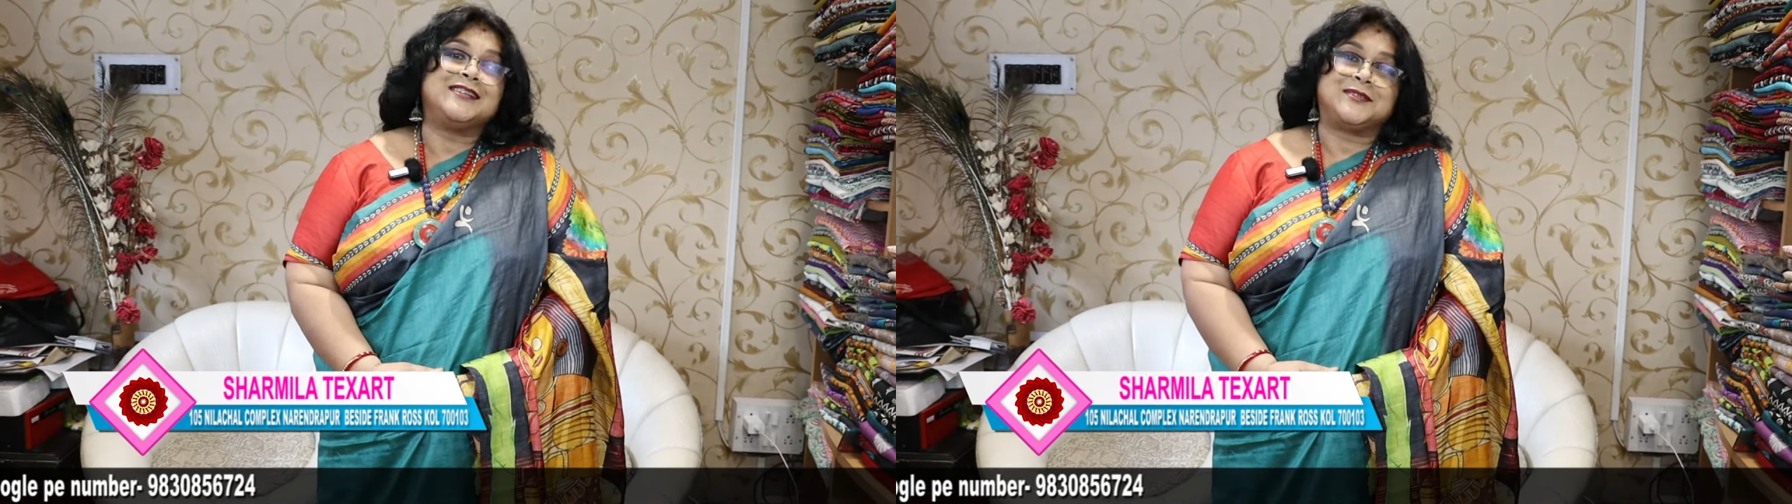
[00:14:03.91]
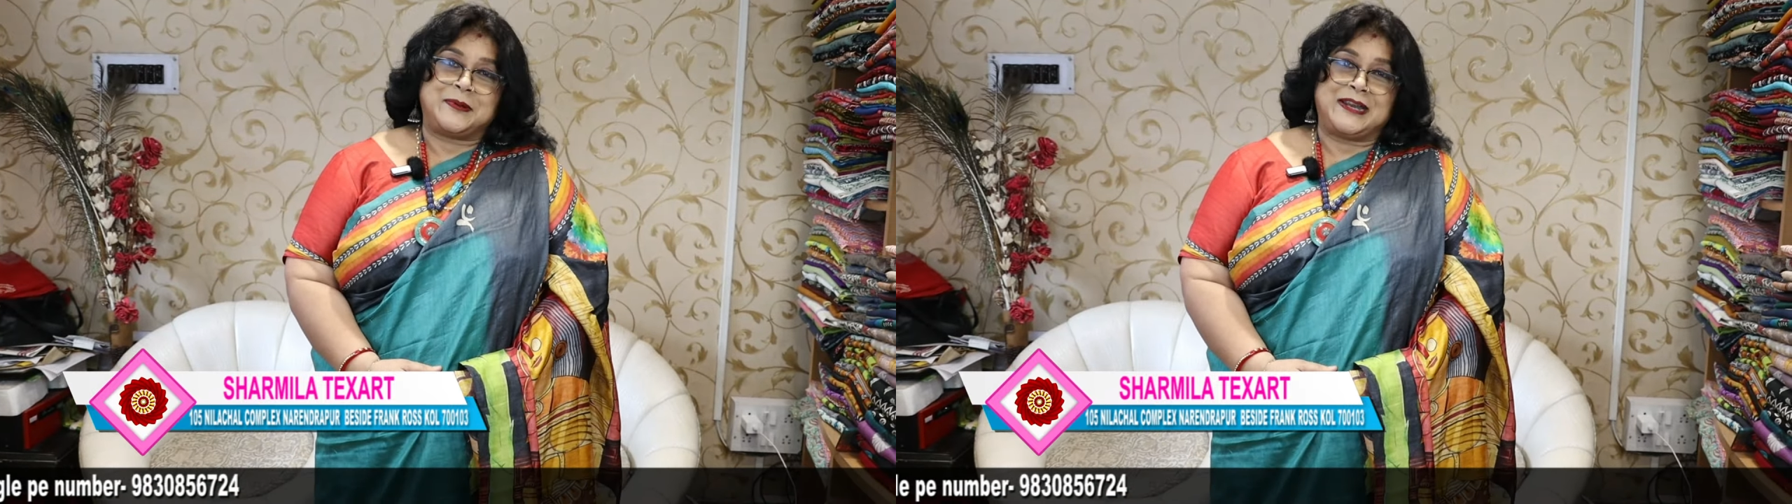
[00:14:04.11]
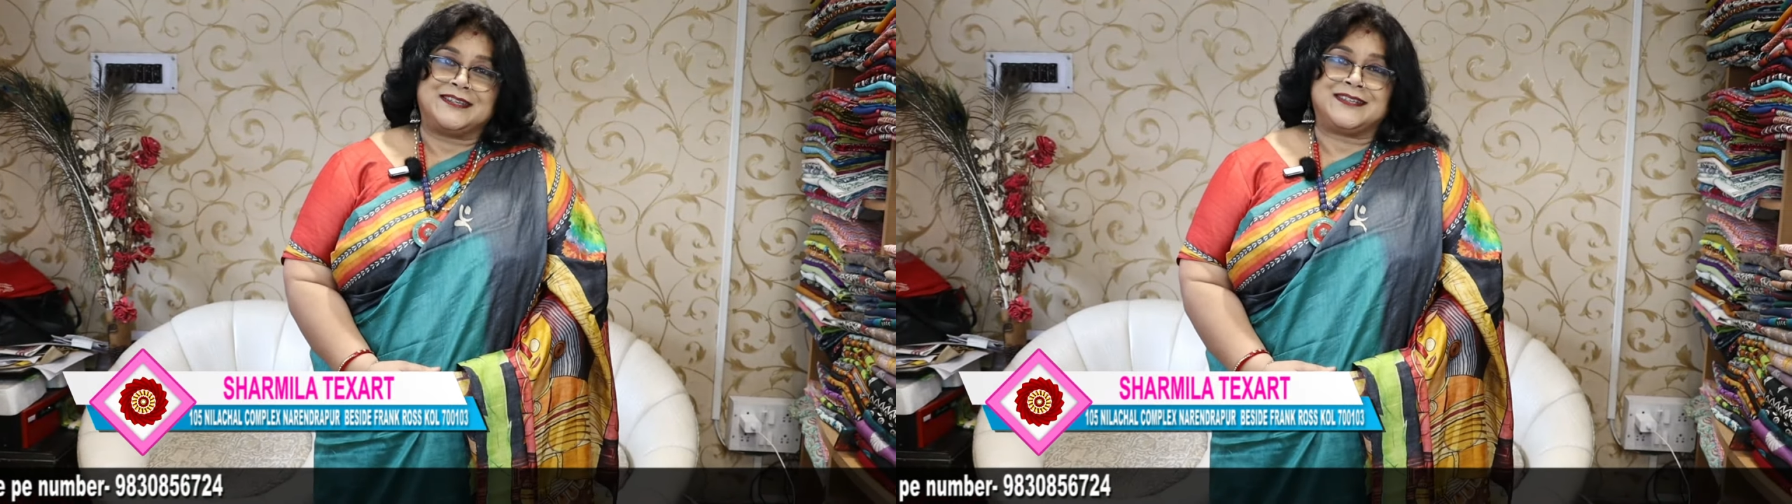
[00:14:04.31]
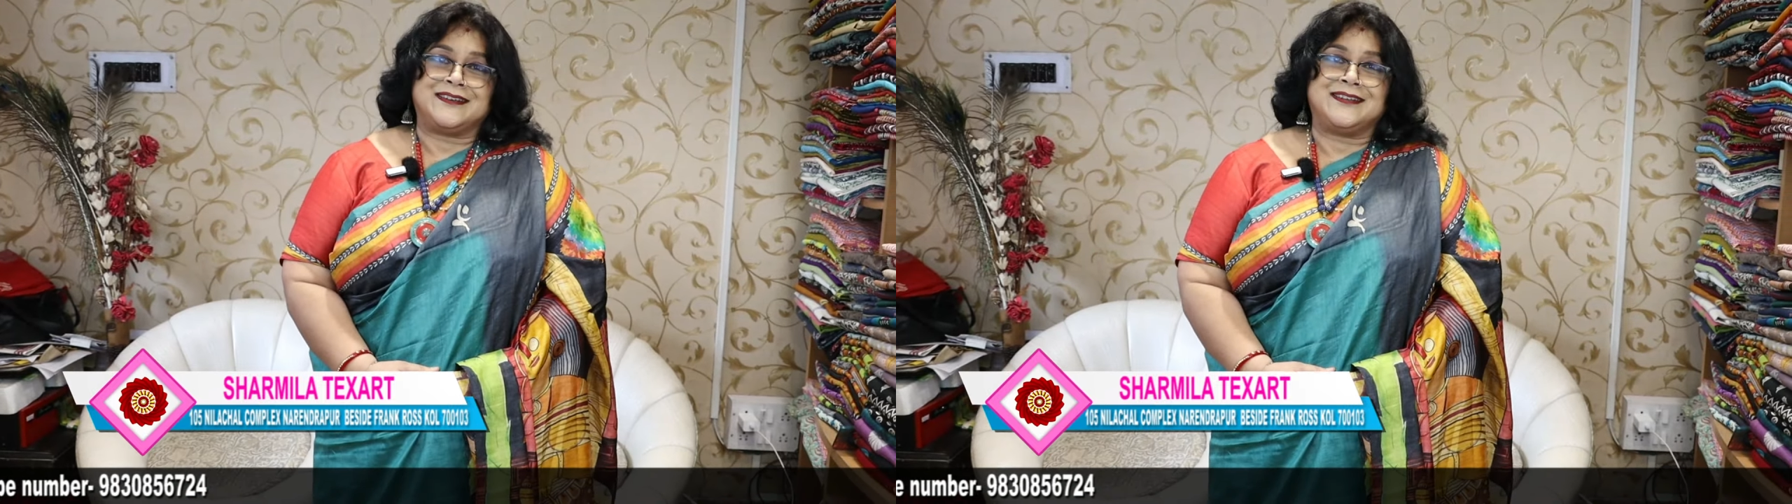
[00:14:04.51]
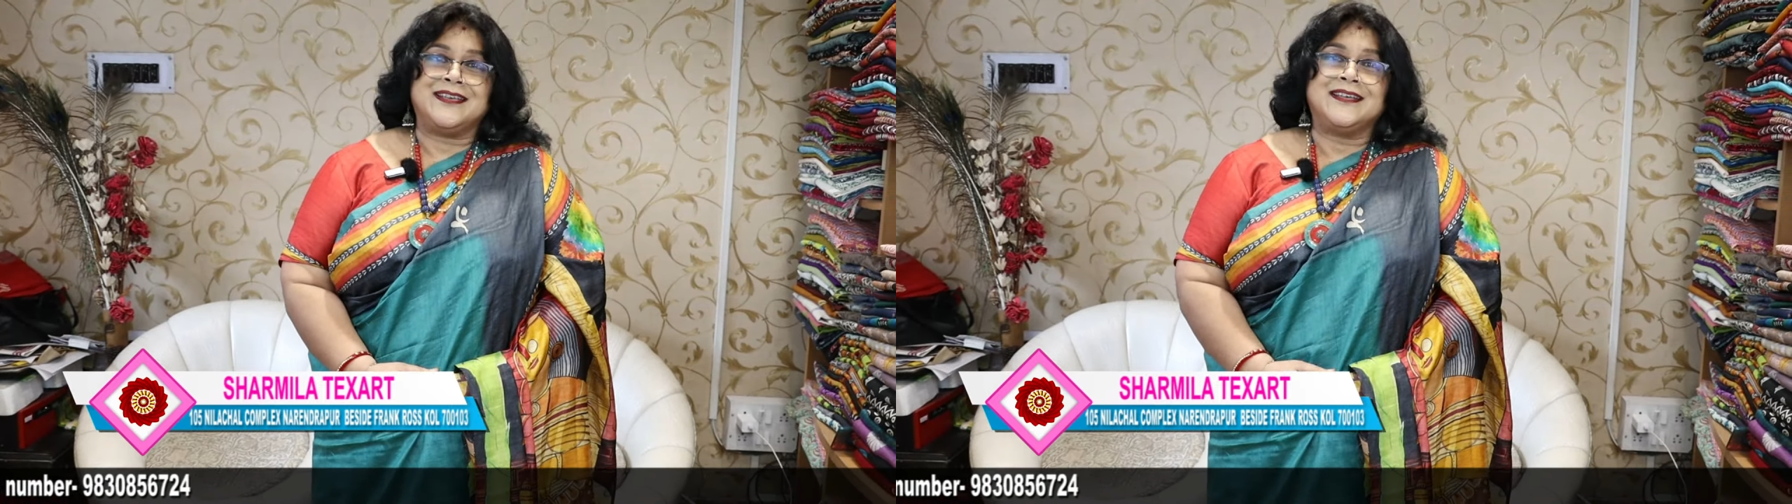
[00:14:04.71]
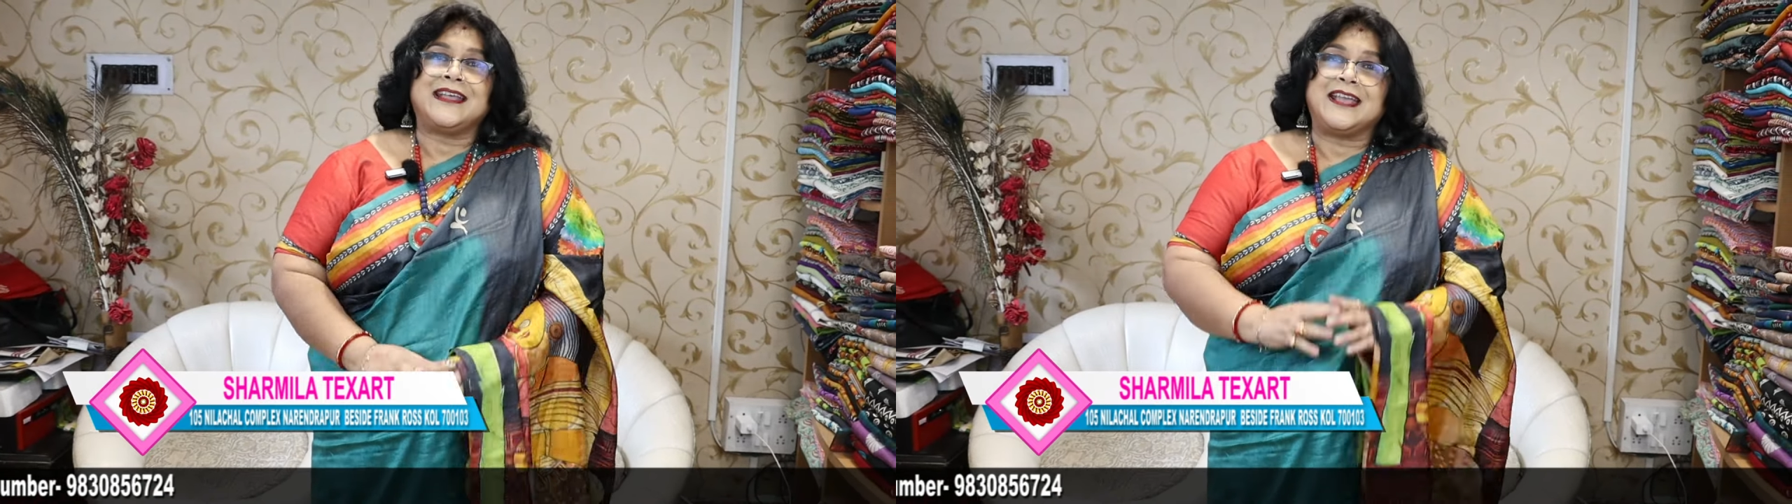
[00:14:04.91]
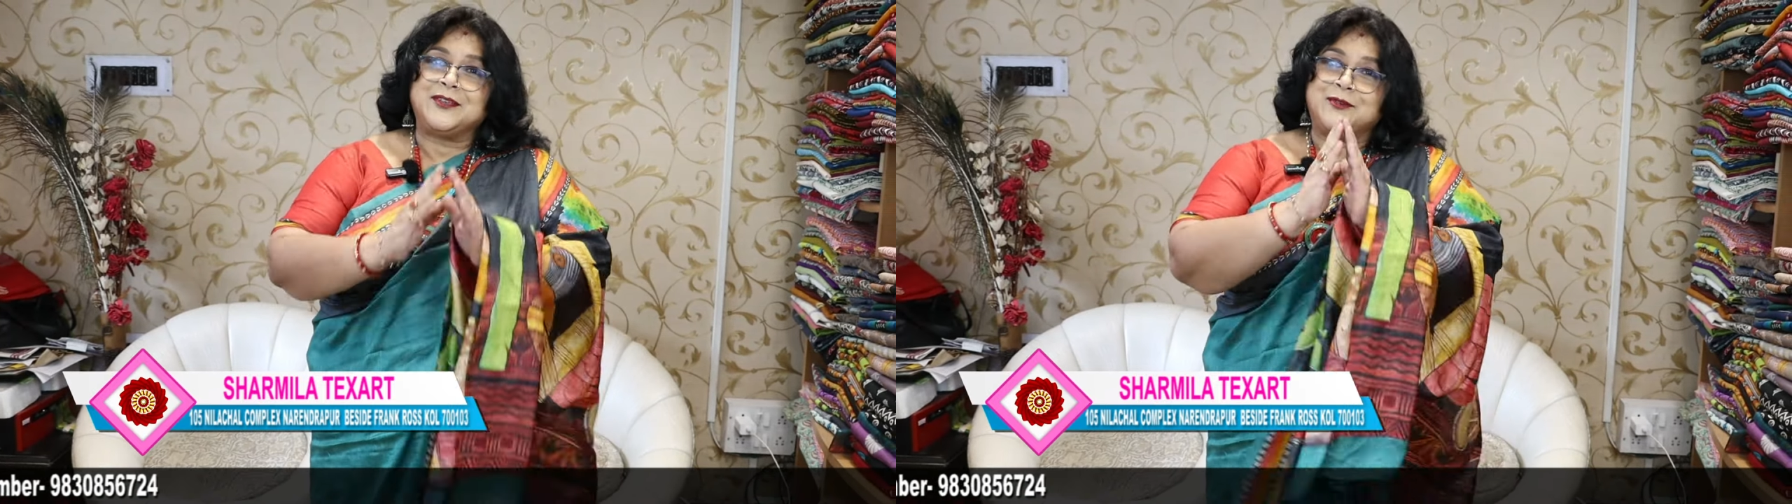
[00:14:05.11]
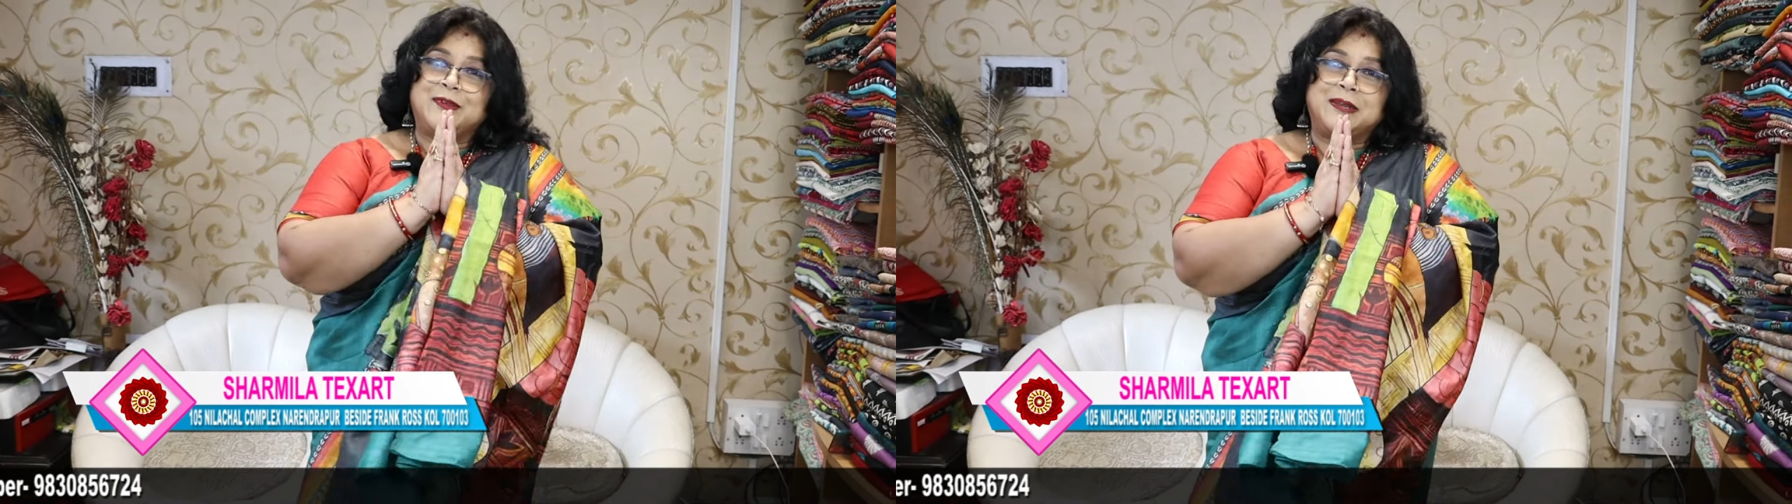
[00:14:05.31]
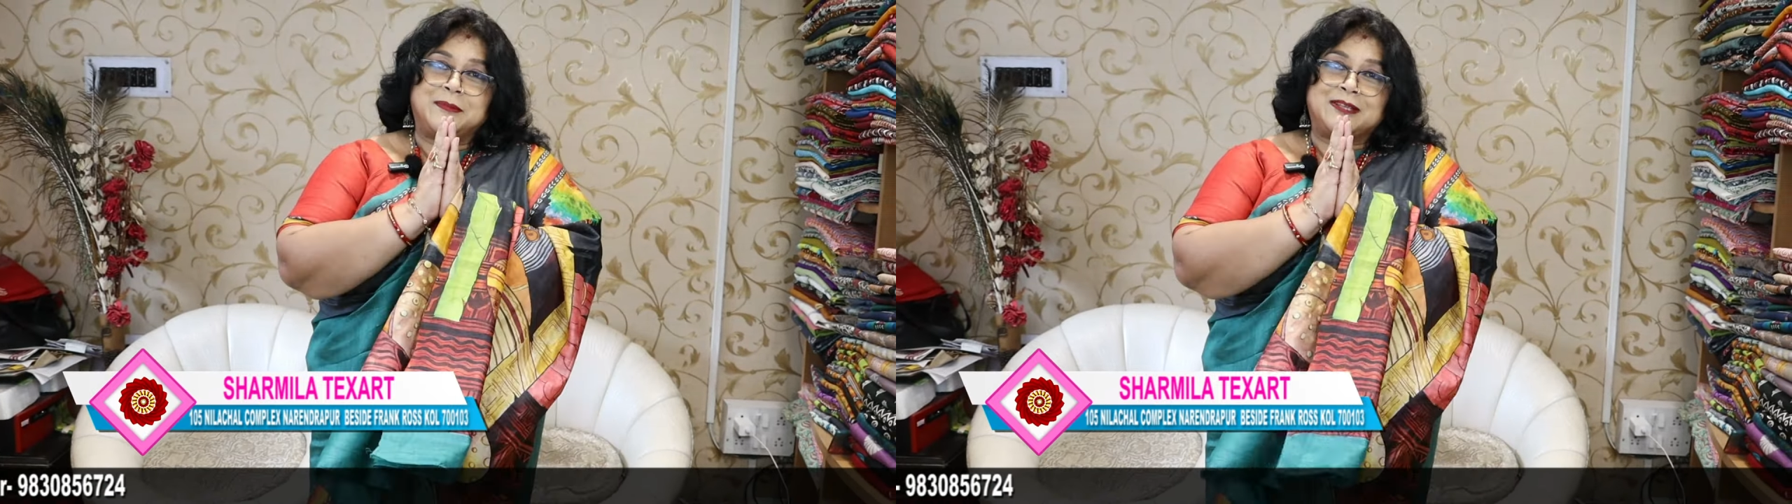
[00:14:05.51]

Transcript: inspiration. Thank you very